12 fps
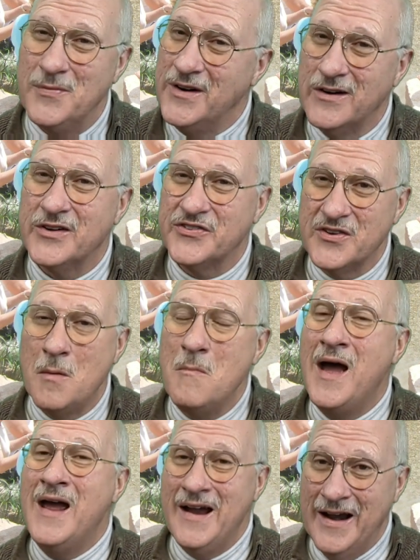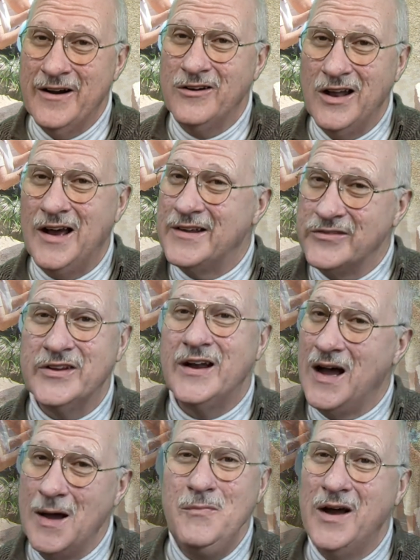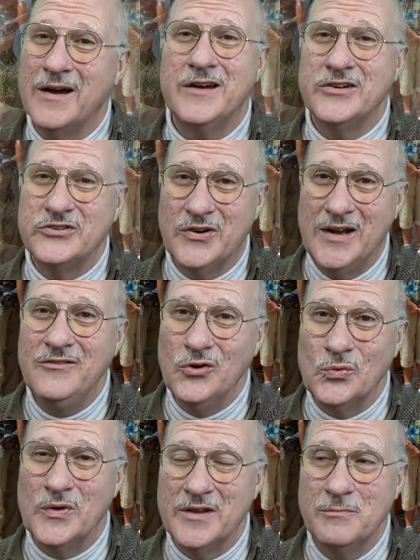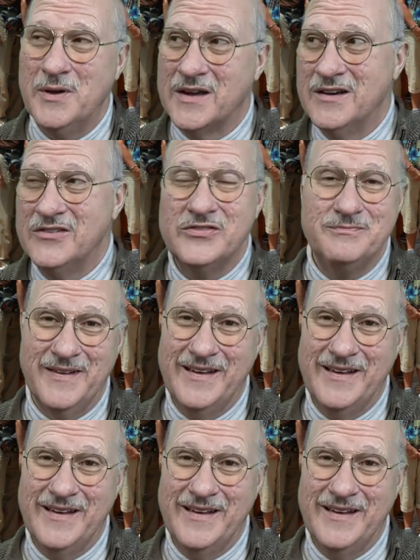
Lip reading: There are some airlines that I'm not going to travel with because,